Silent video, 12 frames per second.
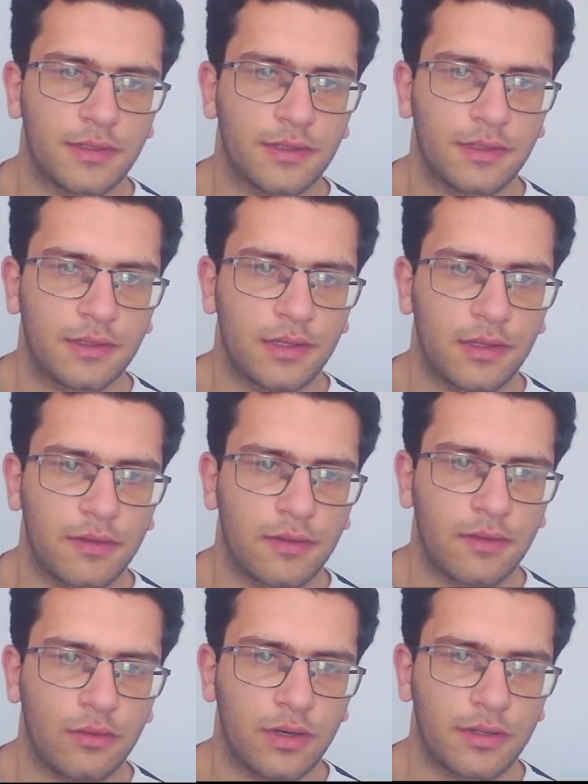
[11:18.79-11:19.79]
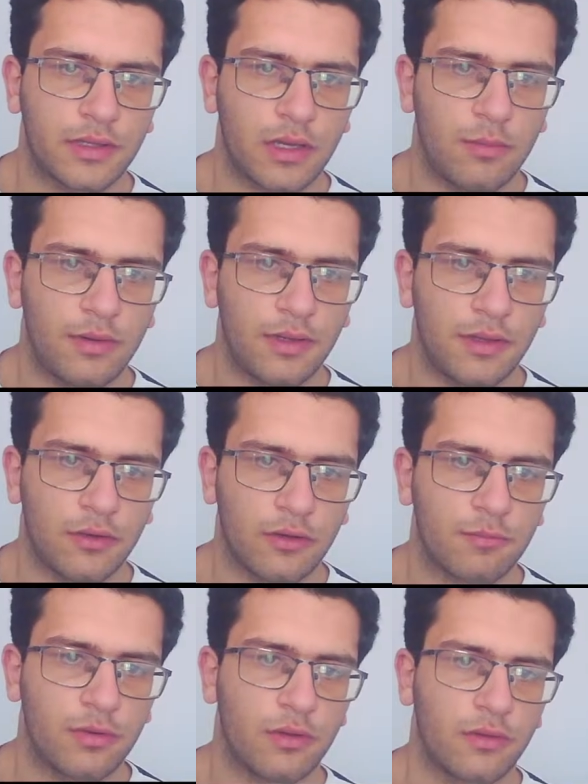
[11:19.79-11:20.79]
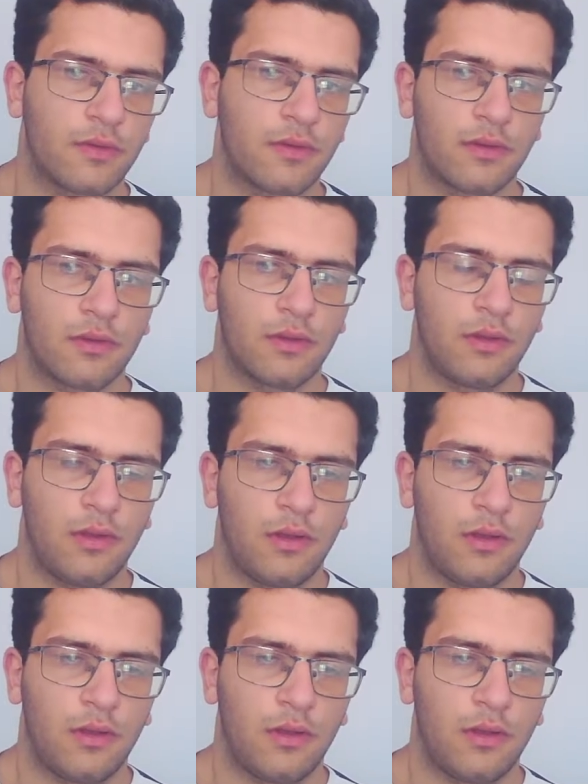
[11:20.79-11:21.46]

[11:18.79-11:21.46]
this, you are doubling your pawns.